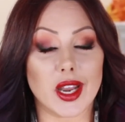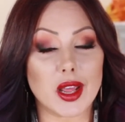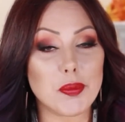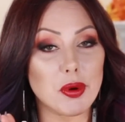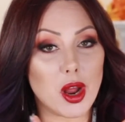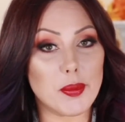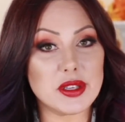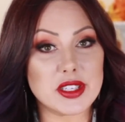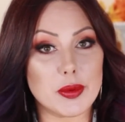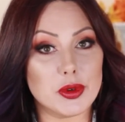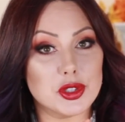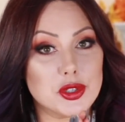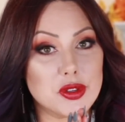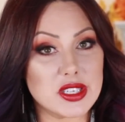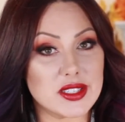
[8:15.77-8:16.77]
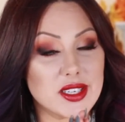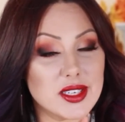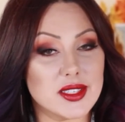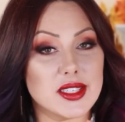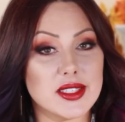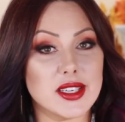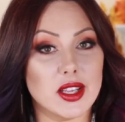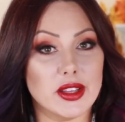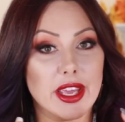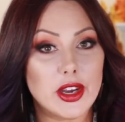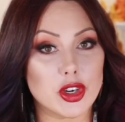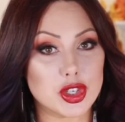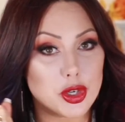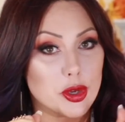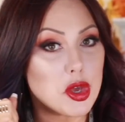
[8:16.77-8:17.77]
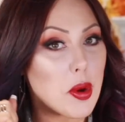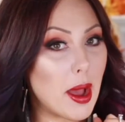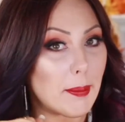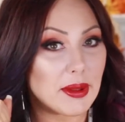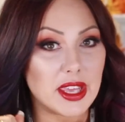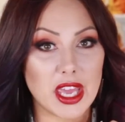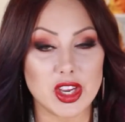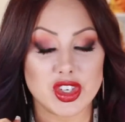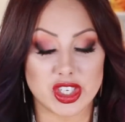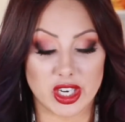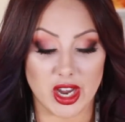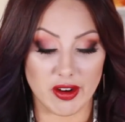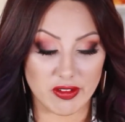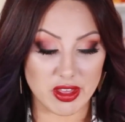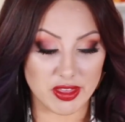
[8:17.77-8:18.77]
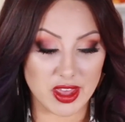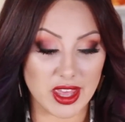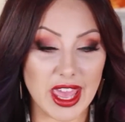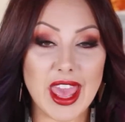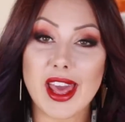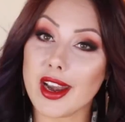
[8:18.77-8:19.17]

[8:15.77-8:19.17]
And I promise I will do this in detail later, showing you application and everything.